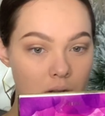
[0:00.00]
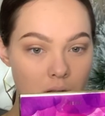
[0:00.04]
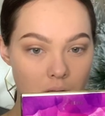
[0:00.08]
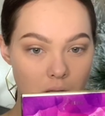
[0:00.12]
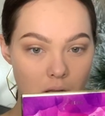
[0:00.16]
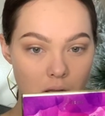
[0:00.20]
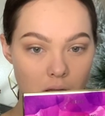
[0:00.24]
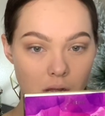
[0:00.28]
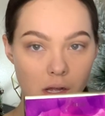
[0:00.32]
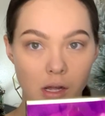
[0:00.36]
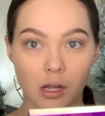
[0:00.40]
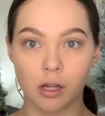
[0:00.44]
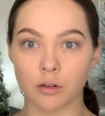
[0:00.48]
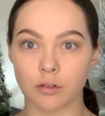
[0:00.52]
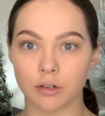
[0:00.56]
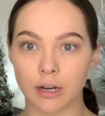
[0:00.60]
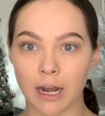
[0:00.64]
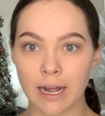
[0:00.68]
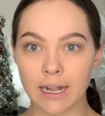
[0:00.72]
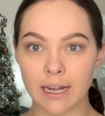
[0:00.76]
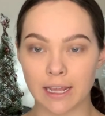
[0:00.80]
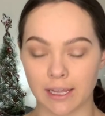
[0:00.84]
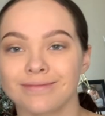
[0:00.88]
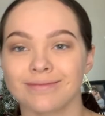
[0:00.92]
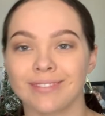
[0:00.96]

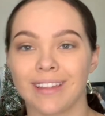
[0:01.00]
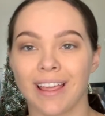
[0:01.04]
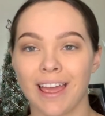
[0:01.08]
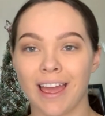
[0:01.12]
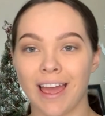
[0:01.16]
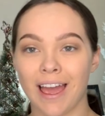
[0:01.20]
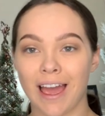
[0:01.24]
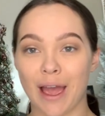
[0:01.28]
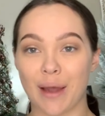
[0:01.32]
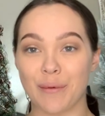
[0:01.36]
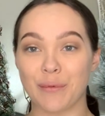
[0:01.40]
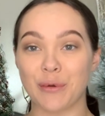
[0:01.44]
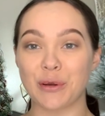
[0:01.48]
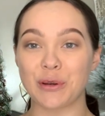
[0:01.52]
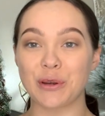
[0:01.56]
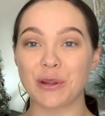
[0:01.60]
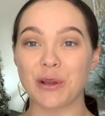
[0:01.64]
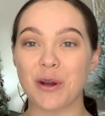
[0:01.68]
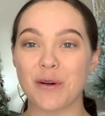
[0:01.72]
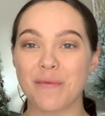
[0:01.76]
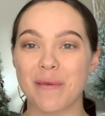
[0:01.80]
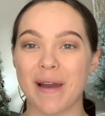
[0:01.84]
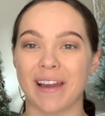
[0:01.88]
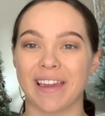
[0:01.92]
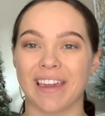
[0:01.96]
Alrighty, I'm going to
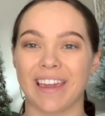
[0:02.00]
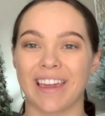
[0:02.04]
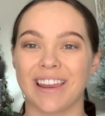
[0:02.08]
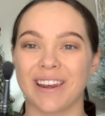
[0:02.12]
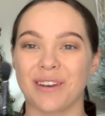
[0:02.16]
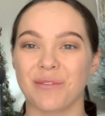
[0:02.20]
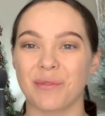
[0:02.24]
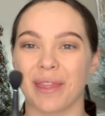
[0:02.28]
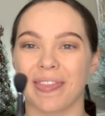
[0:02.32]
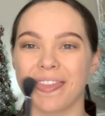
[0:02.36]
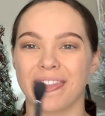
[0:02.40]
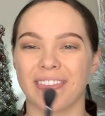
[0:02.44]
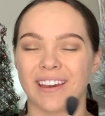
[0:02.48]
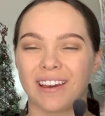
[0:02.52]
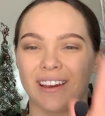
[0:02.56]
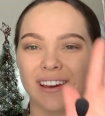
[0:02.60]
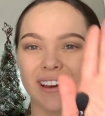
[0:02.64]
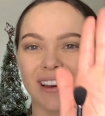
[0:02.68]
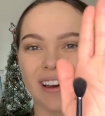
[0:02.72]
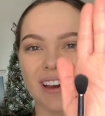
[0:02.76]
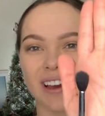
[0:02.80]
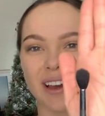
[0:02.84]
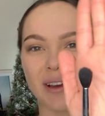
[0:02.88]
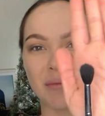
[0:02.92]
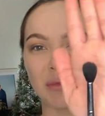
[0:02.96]
go back in with
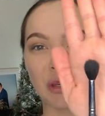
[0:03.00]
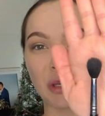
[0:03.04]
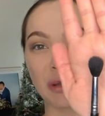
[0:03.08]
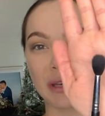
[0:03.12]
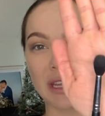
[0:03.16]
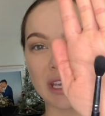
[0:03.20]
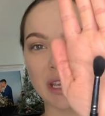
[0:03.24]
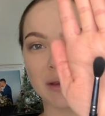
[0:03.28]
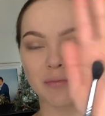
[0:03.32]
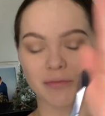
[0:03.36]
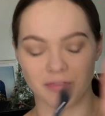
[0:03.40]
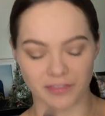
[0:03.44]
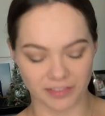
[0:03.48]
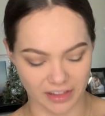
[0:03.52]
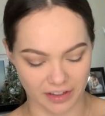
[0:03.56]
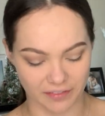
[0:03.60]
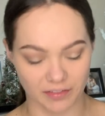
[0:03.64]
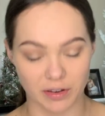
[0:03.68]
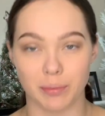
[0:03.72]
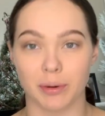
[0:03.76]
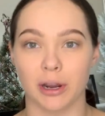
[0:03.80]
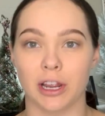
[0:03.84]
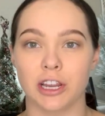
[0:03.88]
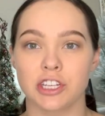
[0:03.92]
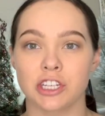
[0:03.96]
the Unique Fluffy
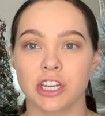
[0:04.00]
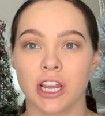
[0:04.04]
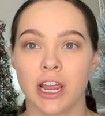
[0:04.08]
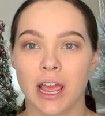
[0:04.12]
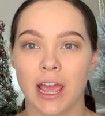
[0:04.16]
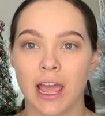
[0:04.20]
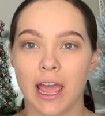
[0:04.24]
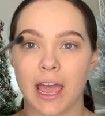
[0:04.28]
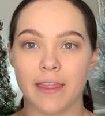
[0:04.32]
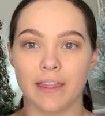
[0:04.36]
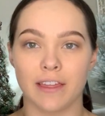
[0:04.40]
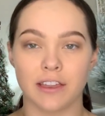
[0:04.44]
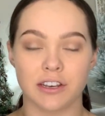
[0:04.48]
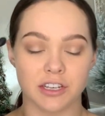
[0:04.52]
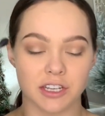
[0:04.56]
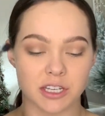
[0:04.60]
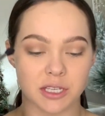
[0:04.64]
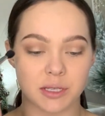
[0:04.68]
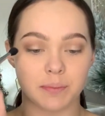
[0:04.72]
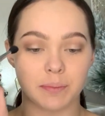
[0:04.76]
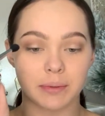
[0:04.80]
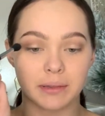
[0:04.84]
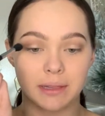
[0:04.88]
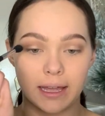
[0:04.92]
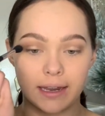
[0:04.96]
brush and then
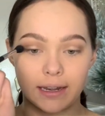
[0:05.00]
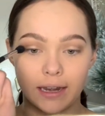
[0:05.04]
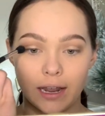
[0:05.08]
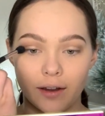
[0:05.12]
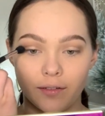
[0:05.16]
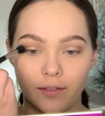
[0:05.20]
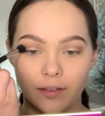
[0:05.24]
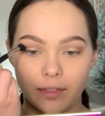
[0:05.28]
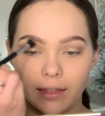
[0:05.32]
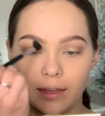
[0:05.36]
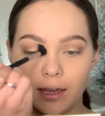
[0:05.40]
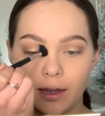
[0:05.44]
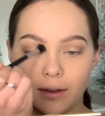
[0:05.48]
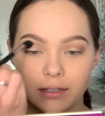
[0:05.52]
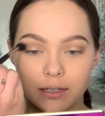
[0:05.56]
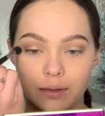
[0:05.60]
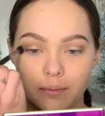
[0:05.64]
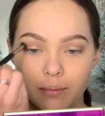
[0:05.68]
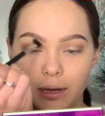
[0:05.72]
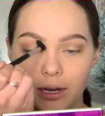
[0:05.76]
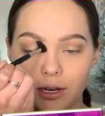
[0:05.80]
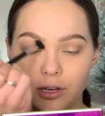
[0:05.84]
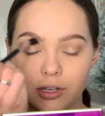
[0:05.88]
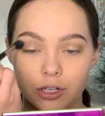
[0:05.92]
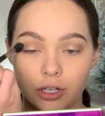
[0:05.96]
just blend everything out to
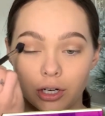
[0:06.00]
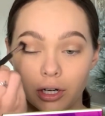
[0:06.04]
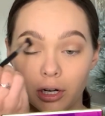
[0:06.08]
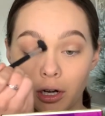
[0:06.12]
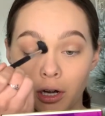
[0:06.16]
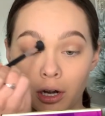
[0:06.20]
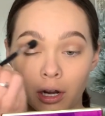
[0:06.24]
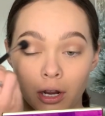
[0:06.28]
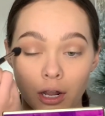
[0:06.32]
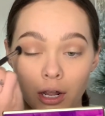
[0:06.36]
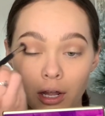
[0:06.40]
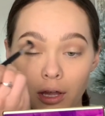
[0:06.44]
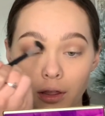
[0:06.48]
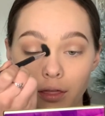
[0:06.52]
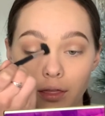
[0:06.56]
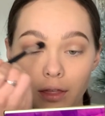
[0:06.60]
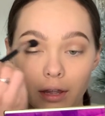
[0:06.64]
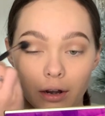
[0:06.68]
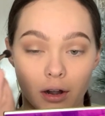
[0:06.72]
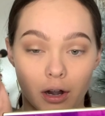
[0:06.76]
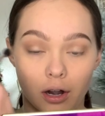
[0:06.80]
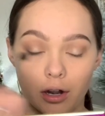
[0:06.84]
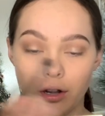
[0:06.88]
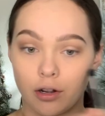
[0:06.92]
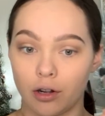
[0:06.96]
make sure
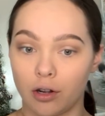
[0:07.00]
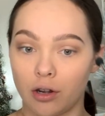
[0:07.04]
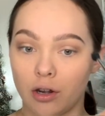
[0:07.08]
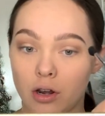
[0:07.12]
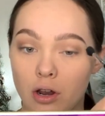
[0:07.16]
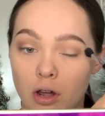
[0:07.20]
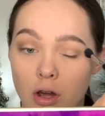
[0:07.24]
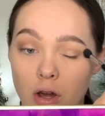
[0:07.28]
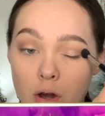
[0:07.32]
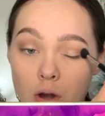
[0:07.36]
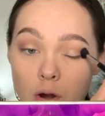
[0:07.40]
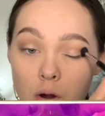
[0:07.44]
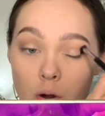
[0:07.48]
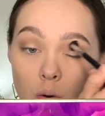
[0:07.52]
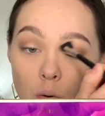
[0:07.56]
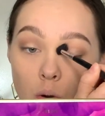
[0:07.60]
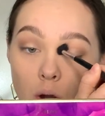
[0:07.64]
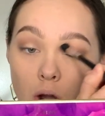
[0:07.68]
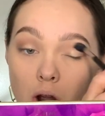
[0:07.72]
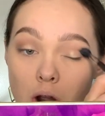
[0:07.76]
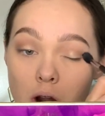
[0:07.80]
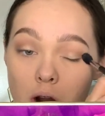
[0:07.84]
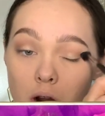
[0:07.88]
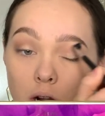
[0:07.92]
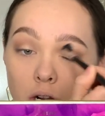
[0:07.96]
there are no
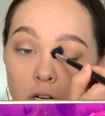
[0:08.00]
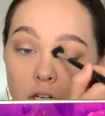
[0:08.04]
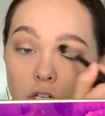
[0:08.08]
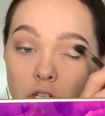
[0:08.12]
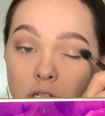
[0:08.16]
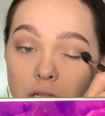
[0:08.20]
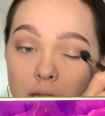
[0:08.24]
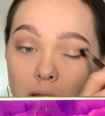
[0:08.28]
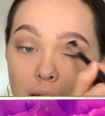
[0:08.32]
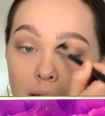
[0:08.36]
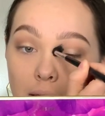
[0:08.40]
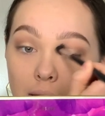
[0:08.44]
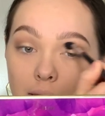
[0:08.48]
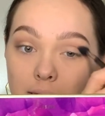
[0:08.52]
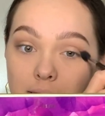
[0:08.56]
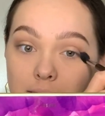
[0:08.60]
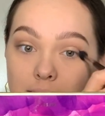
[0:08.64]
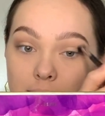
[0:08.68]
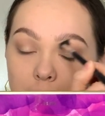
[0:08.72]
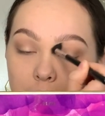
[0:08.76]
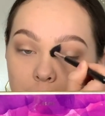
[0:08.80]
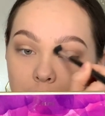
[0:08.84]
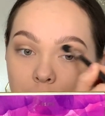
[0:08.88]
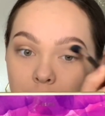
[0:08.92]
harsh lines.